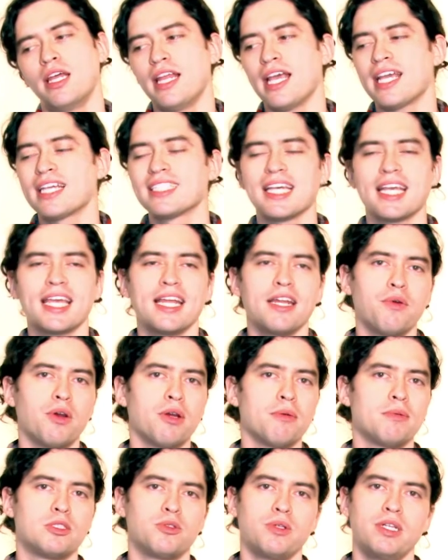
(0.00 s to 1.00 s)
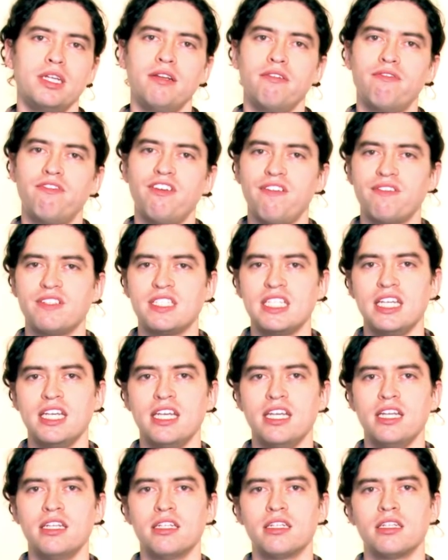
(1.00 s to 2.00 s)
That can take anywhere between
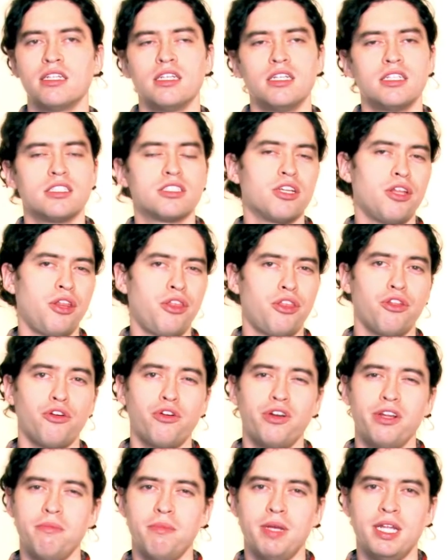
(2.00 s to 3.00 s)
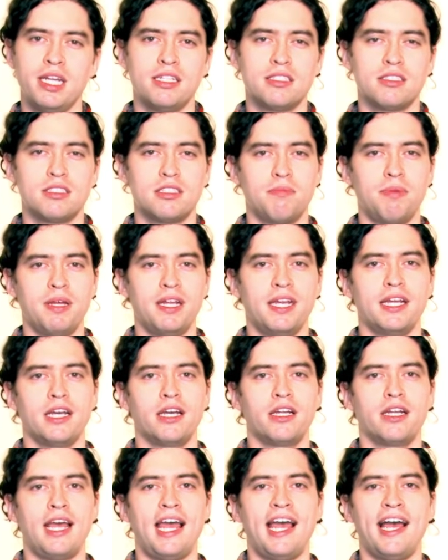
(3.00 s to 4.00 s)
15 to 30 minutes
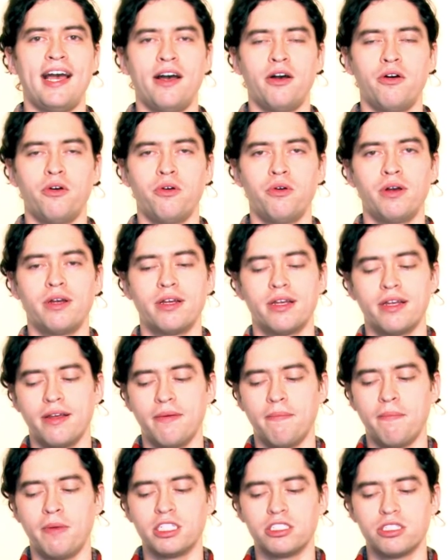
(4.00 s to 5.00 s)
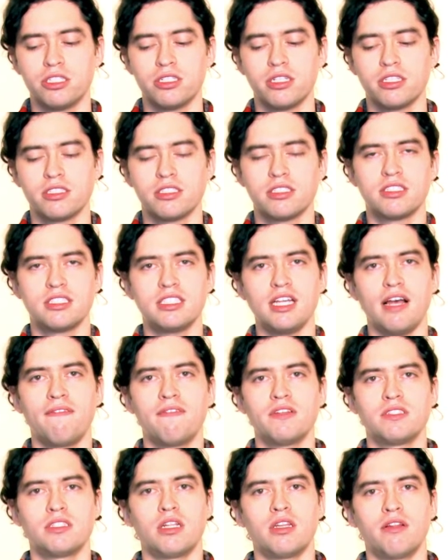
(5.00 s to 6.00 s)
depending on how much
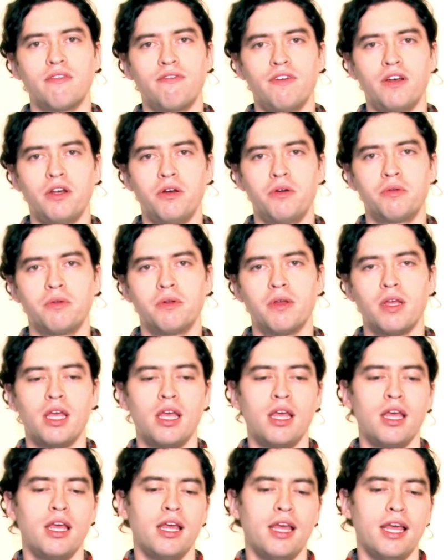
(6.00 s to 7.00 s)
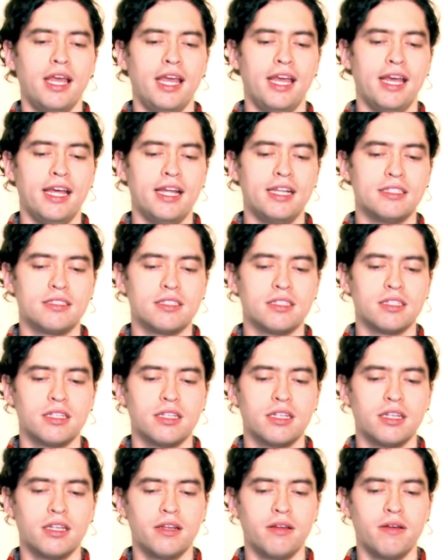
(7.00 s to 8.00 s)
stuff is on the phone. And
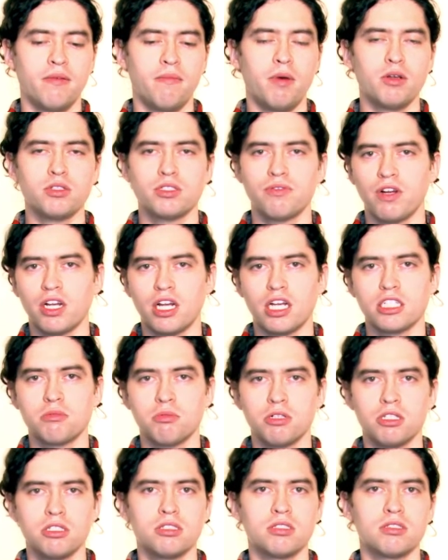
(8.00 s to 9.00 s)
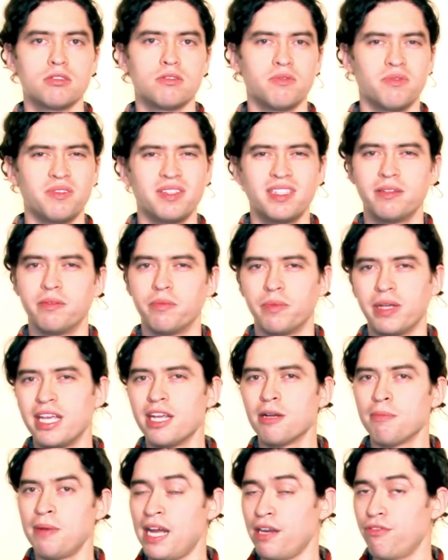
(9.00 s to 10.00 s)
most of our customers, when we
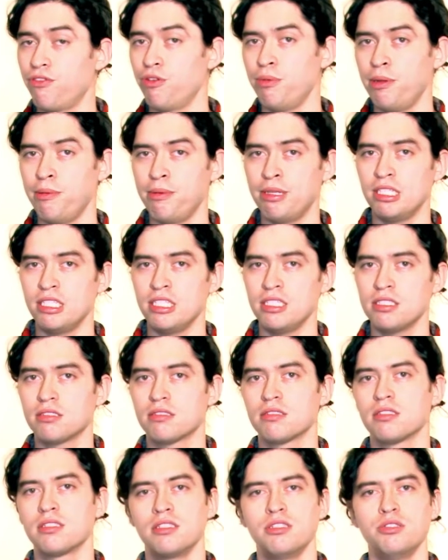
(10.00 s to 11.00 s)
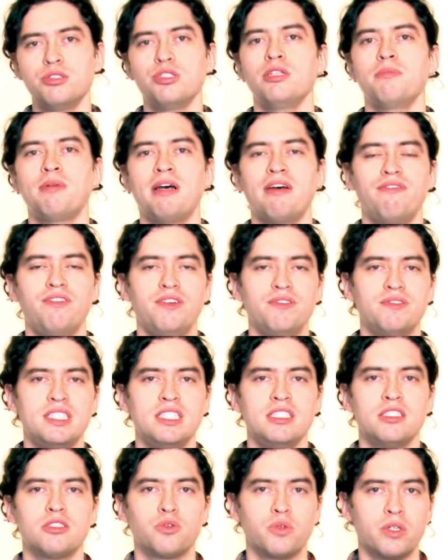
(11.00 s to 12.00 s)
hear back from them at least, usually about
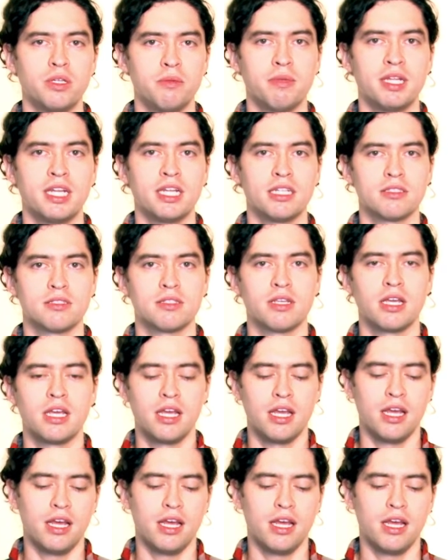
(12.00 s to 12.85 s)
15 to 20 minutes.